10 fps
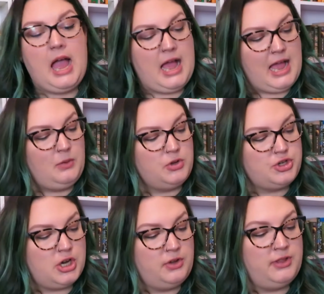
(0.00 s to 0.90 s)
I will
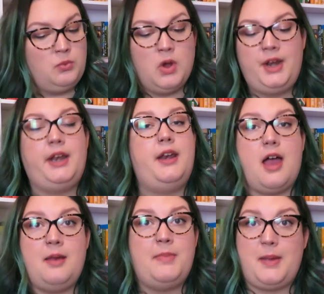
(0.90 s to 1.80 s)
show you the one
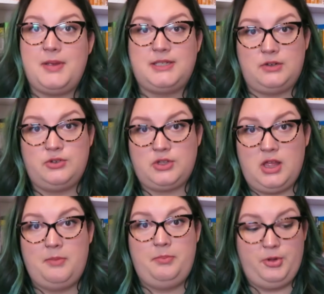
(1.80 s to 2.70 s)
non-Babysitter's
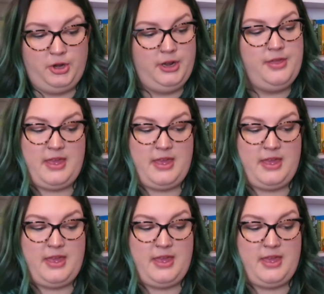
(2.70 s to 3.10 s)
Club book